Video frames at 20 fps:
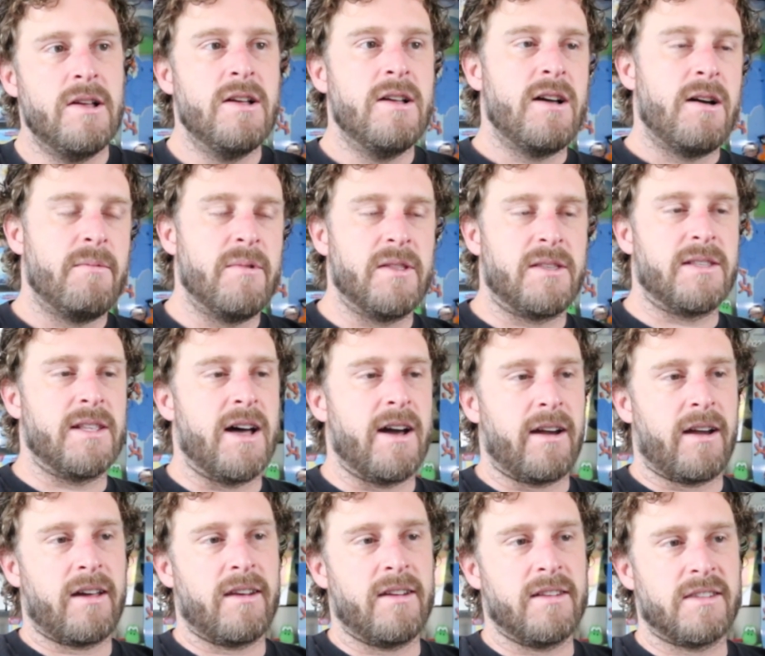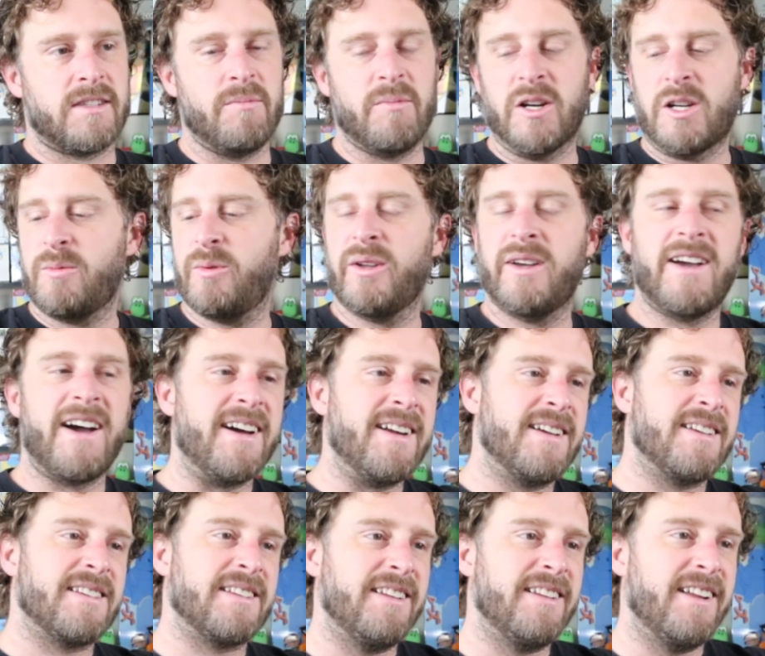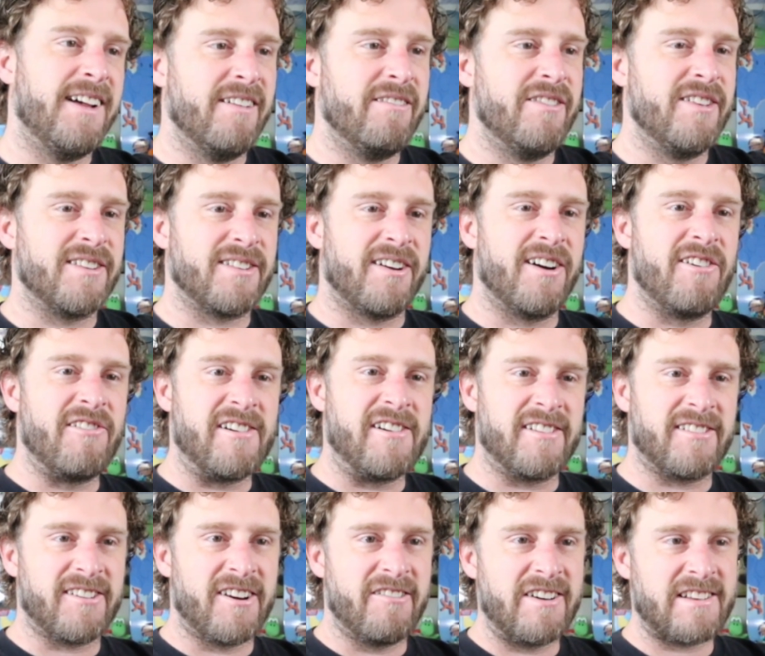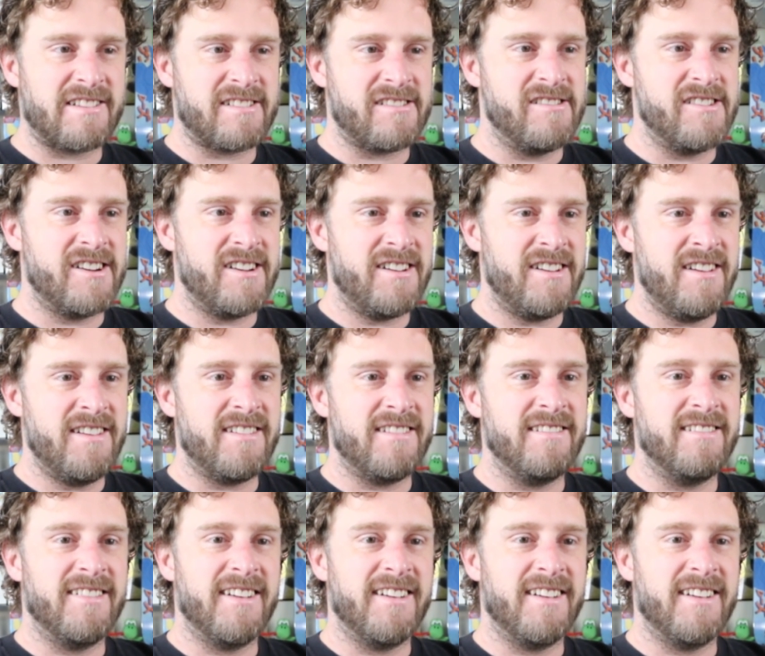I mean, it's not gonna see much play. I just love this artwork. This artwork's so good.